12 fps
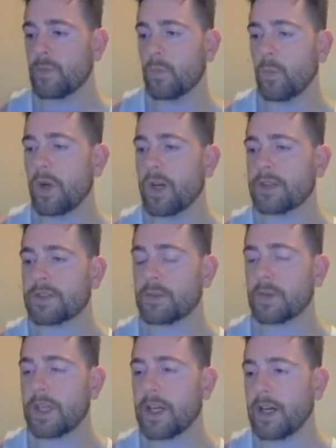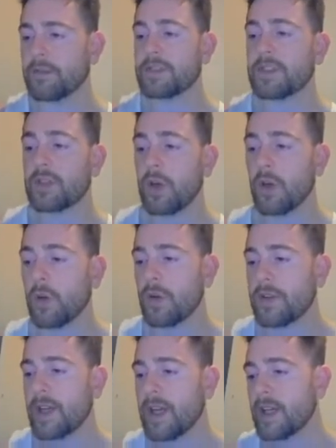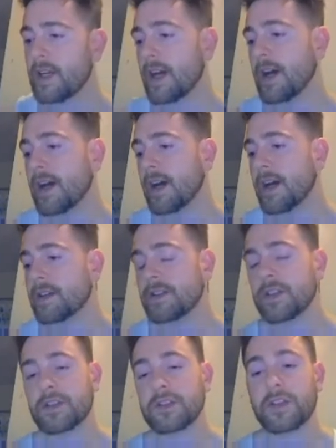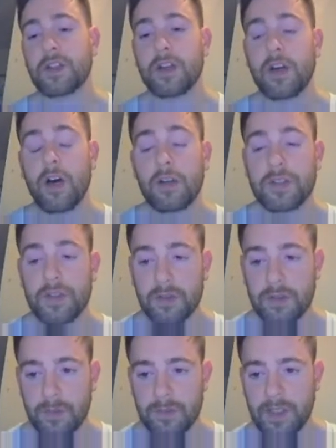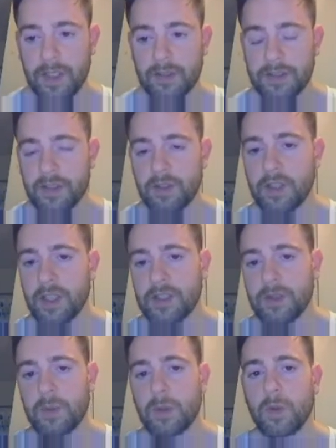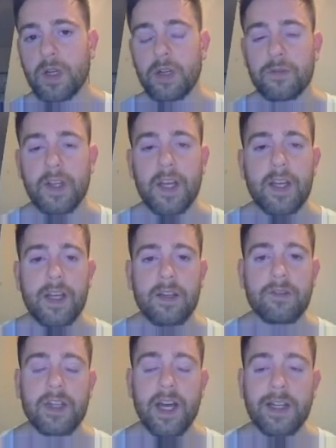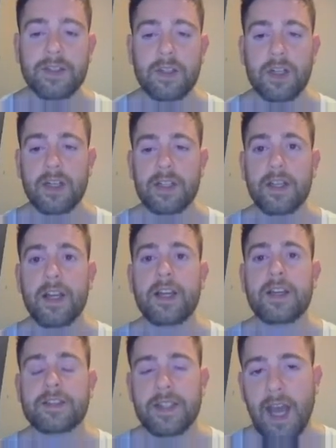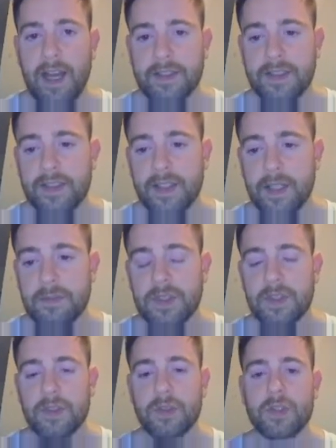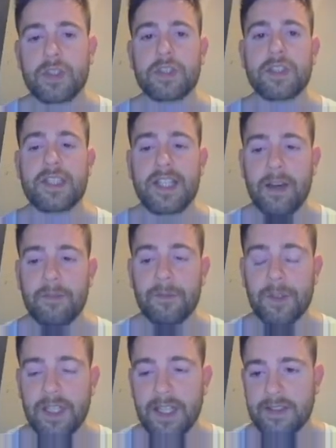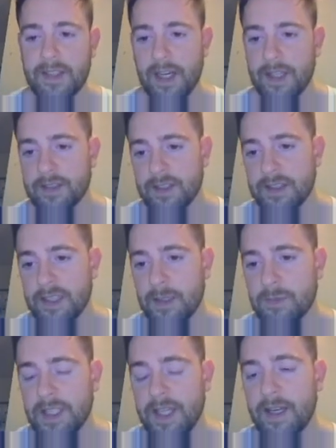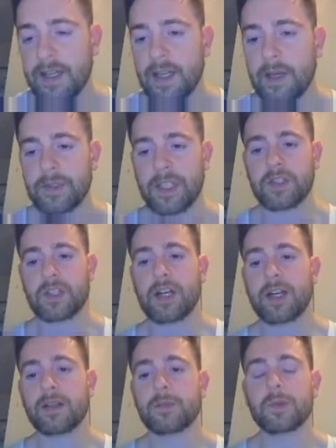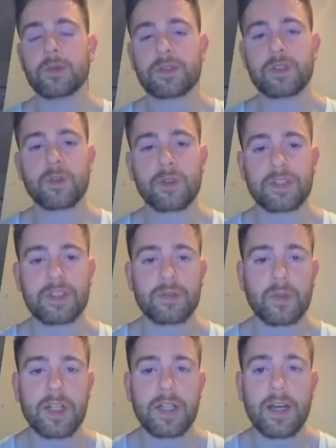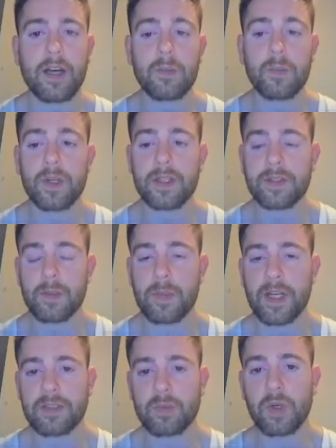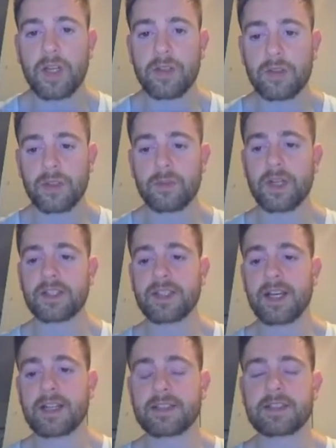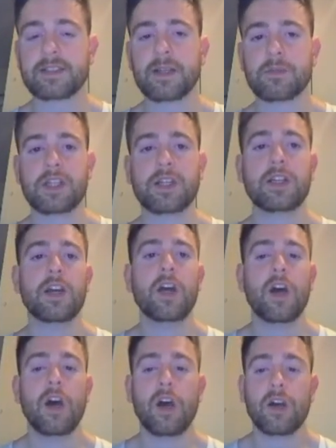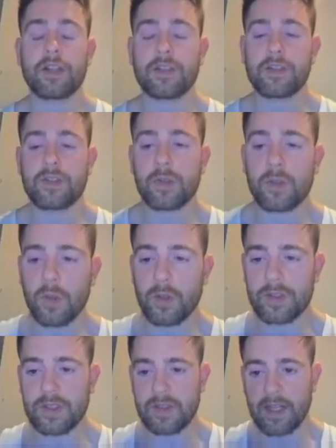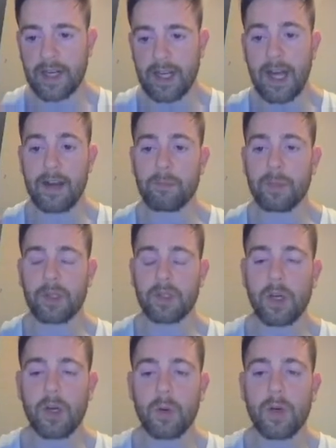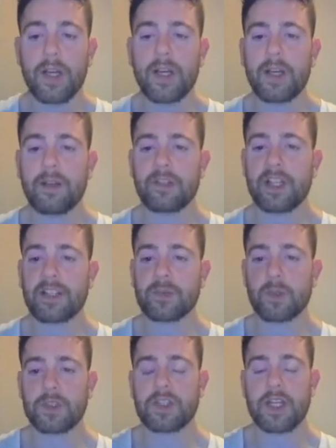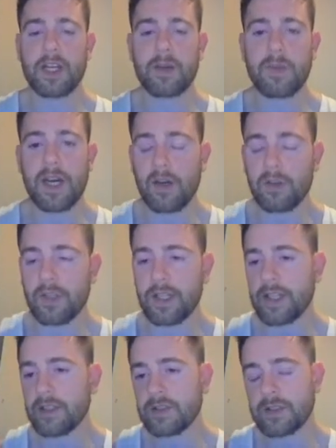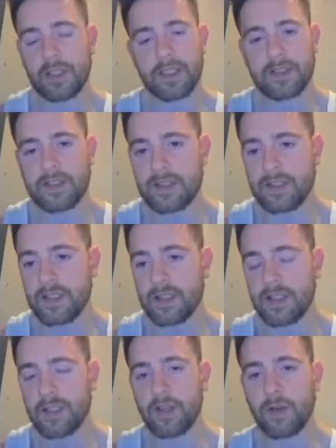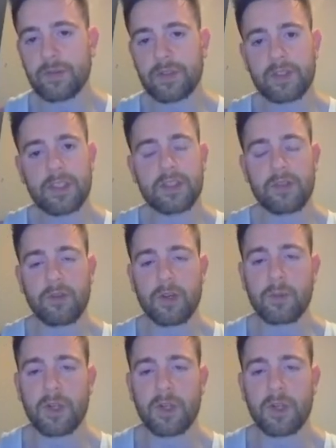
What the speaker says: What else do we have? So then there's also something else that you guys should be aware of. If you guys aren't tax exempt, you should definitely get tax exempt. And I'm not trying to boost courses right now, but the best way to learn about tax exemption are in the 2 courses that I have below. If you guys want to check them out, it's, each of them